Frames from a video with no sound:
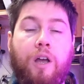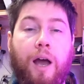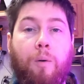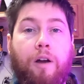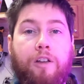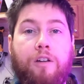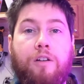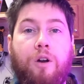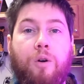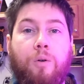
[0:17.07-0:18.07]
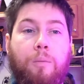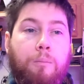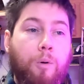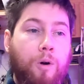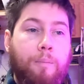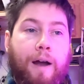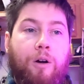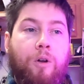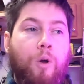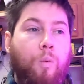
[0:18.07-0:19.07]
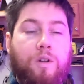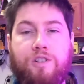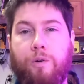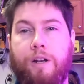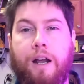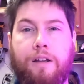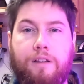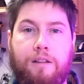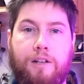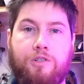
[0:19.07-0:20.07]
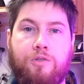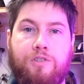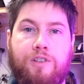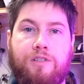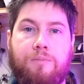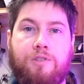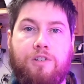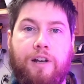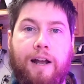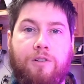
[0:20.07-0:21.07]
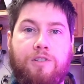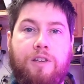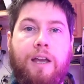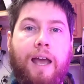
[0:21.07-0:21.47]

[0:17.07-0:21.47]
I want you to know more about what's going on in the electrical systems in your house.